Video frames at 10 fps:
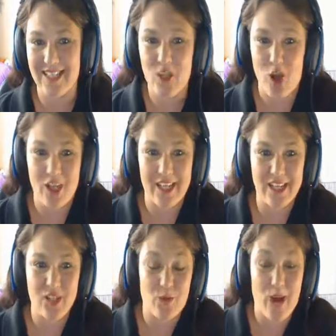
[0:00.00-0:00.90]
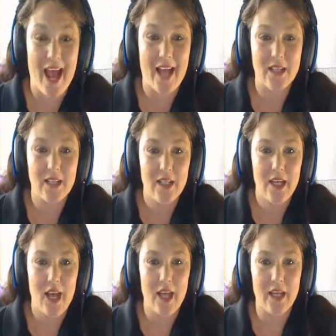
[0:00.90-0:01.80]
to talk and interact,
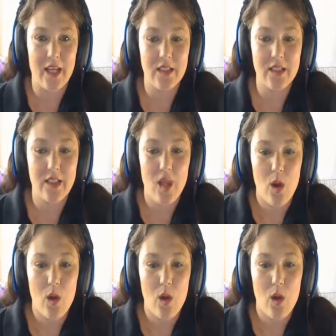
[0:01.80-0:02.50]
I guess.